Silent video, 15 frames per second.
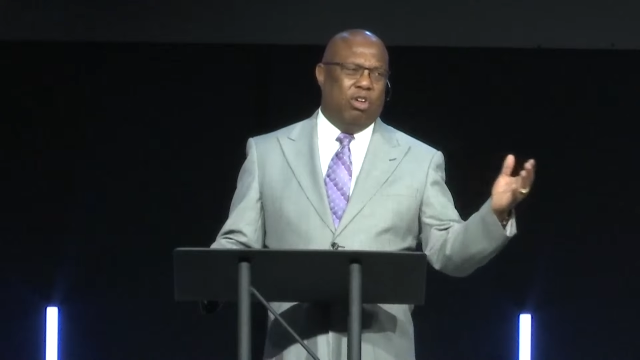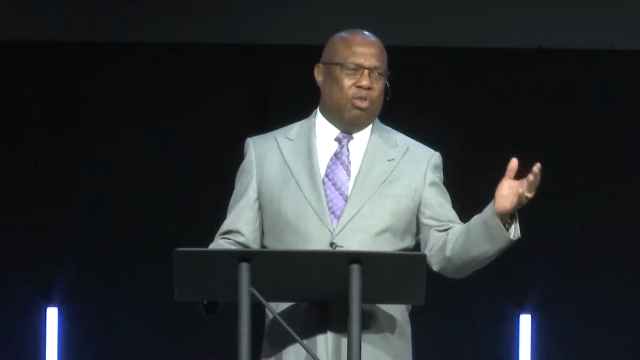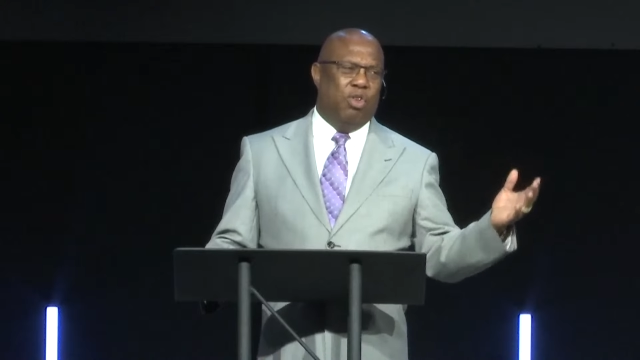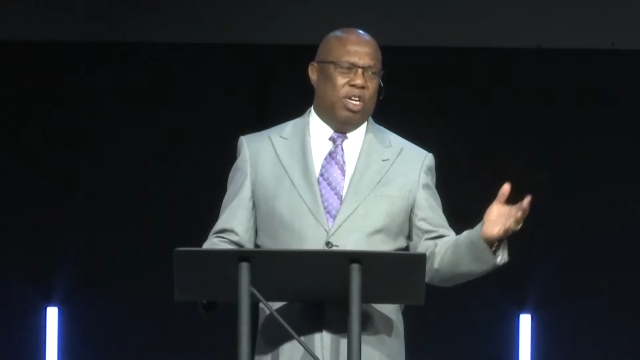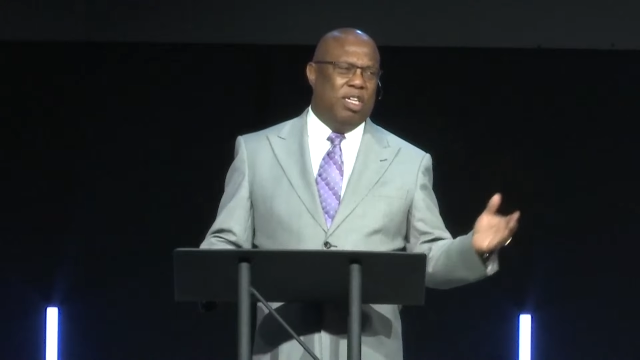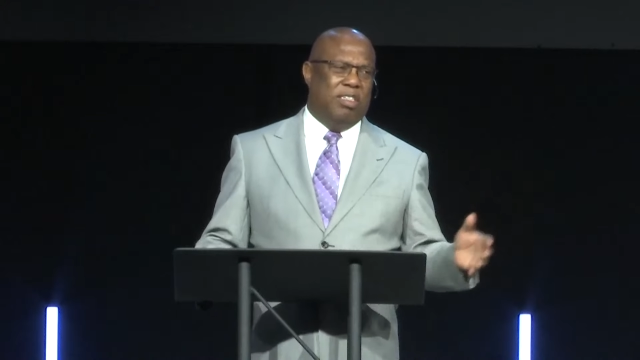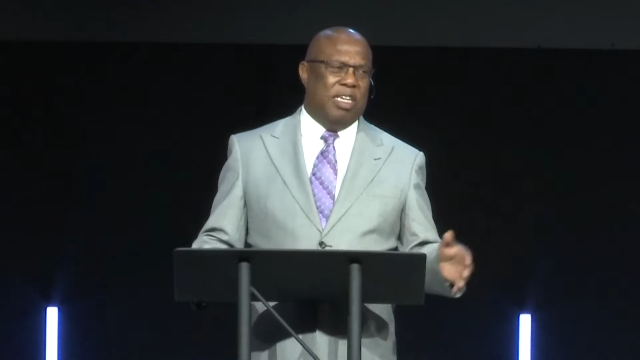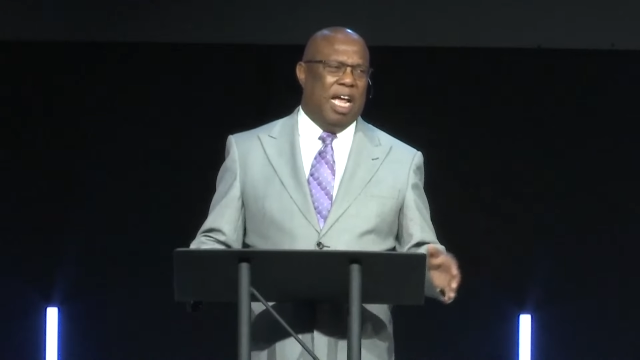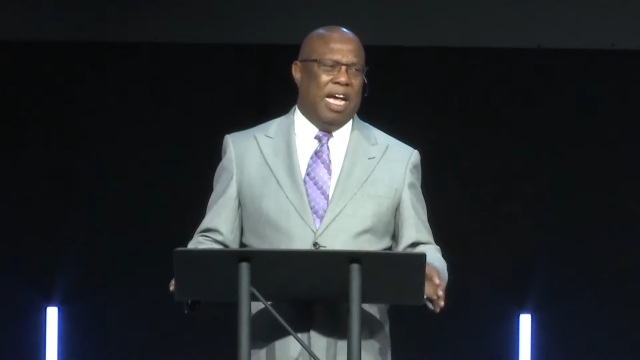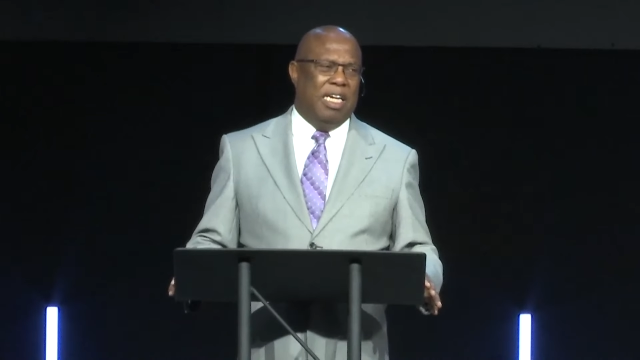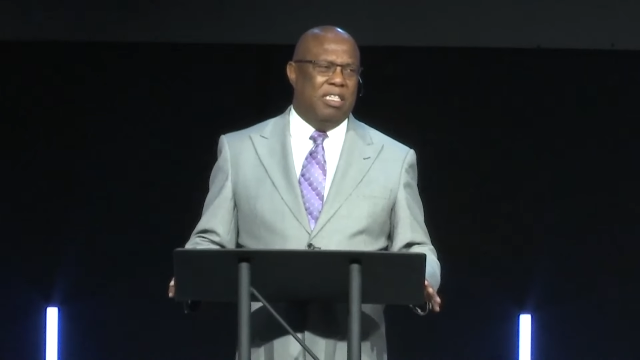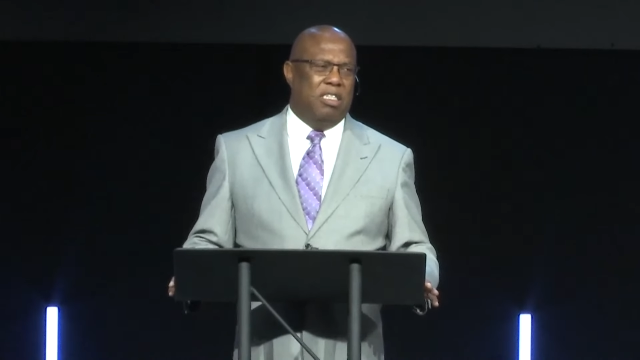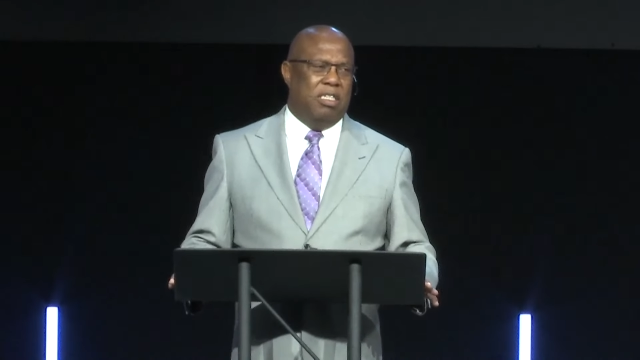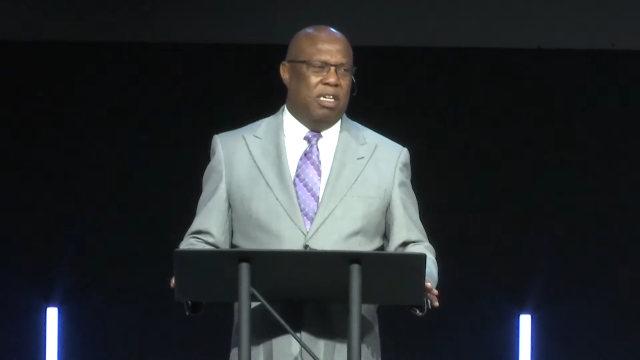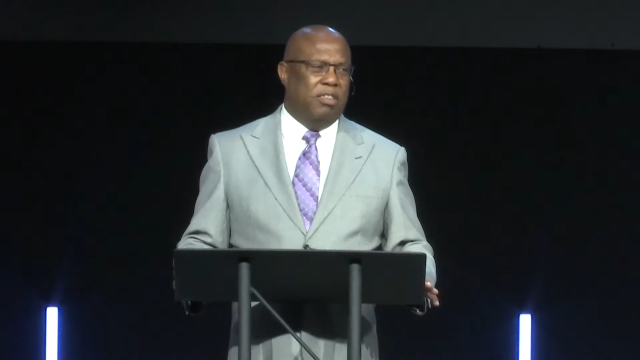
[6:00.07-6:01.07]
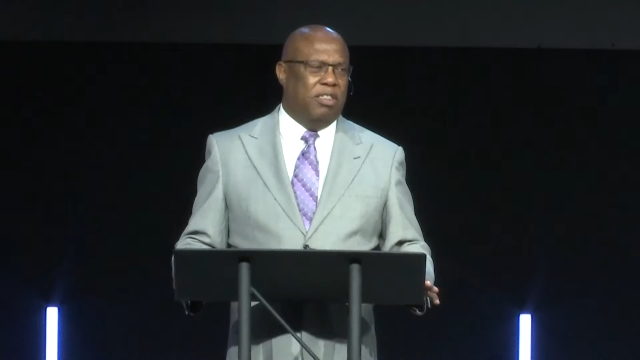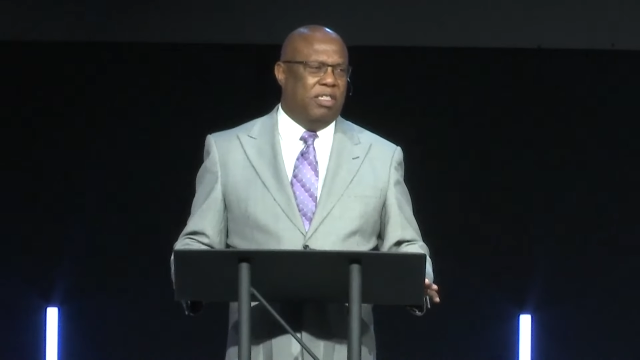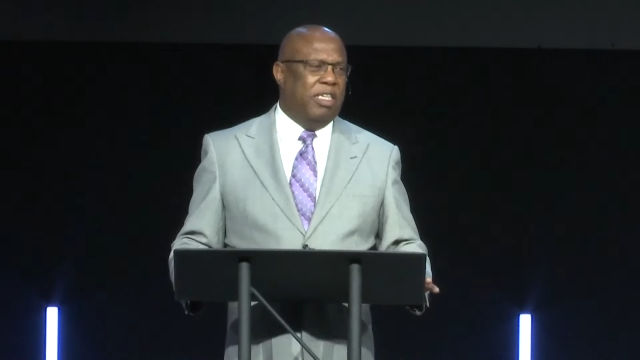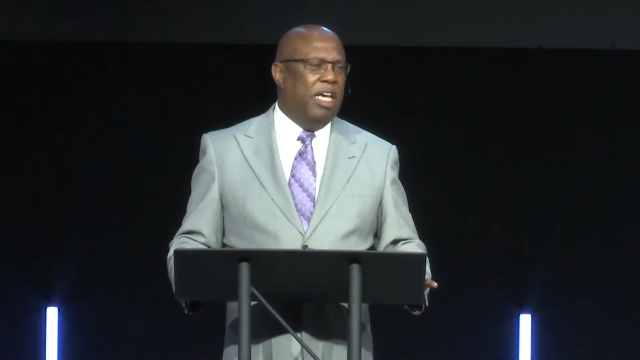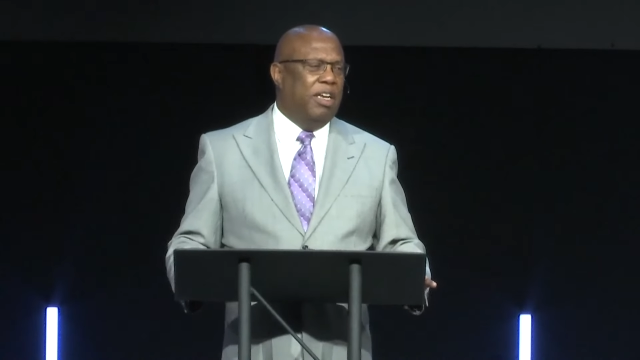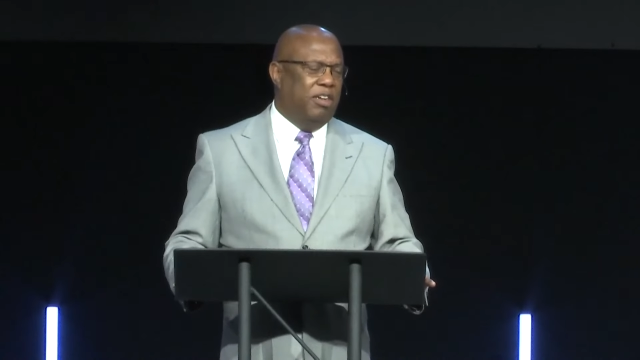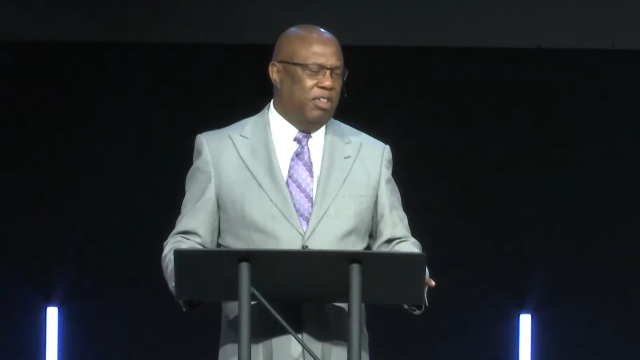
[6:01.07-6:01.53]
to criticize the
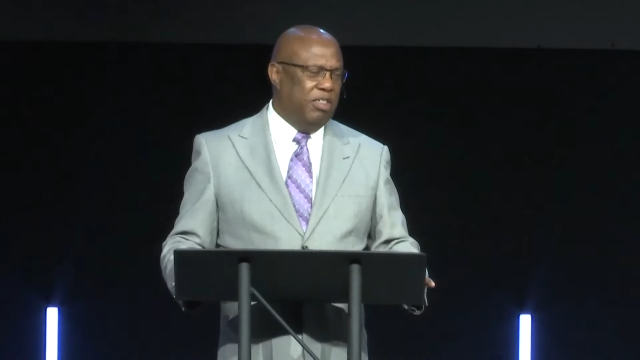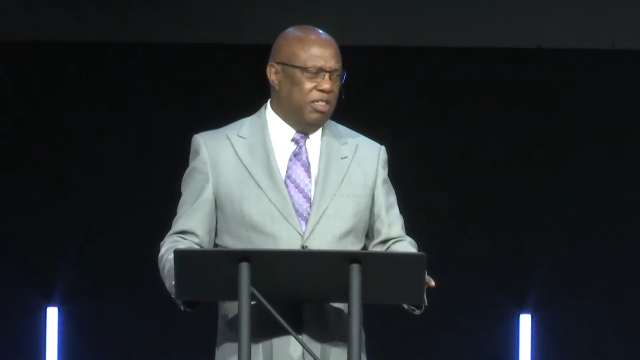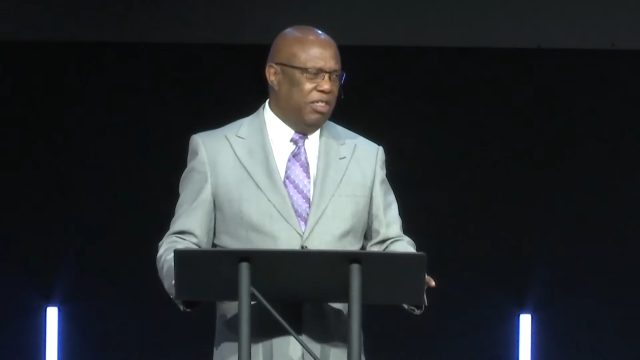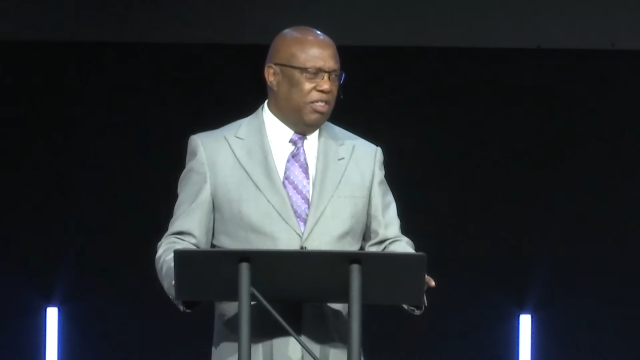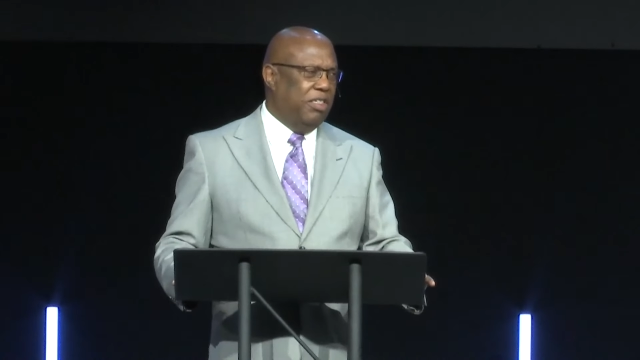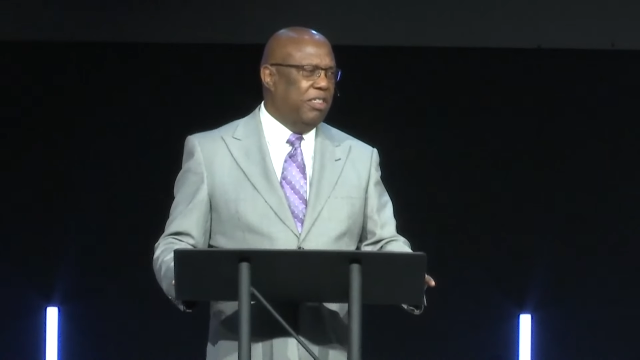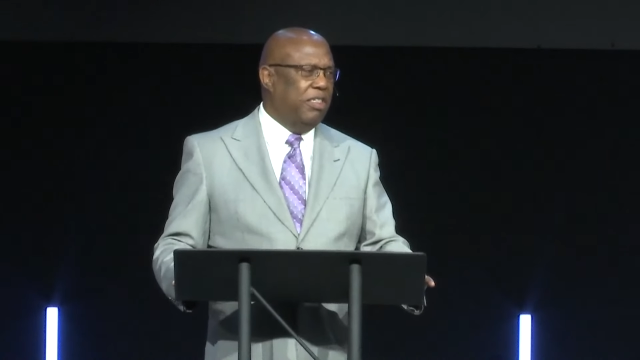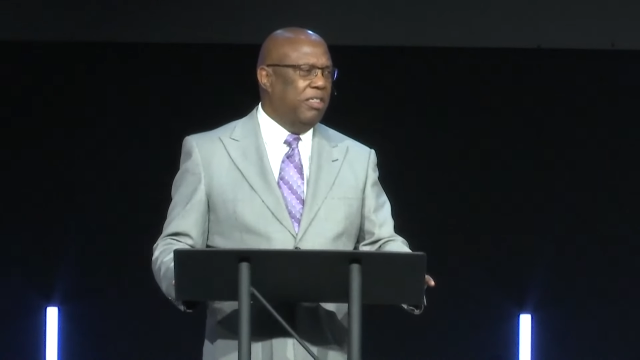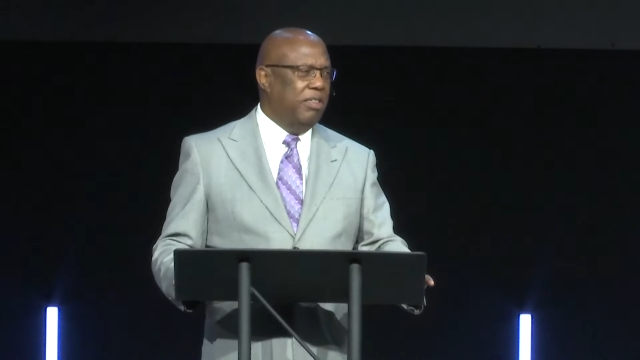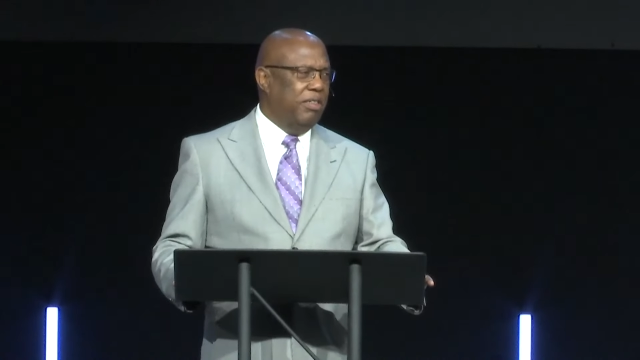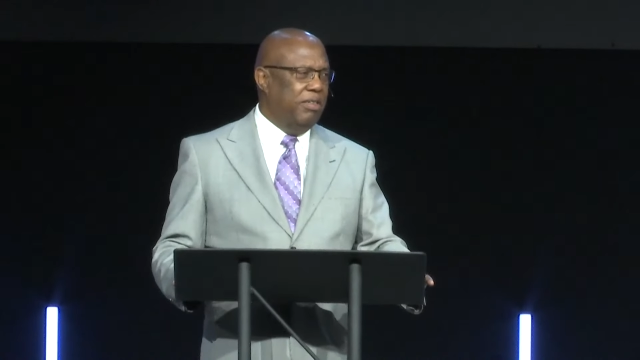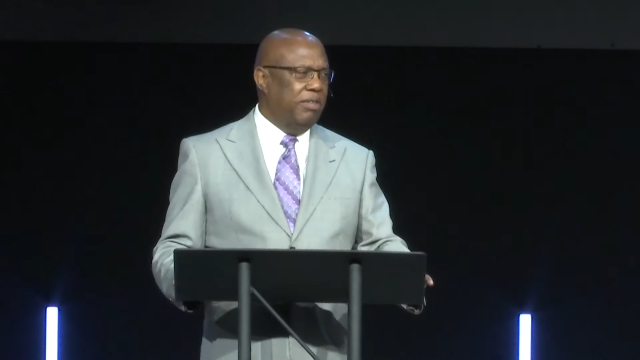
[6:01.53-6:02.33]
sinners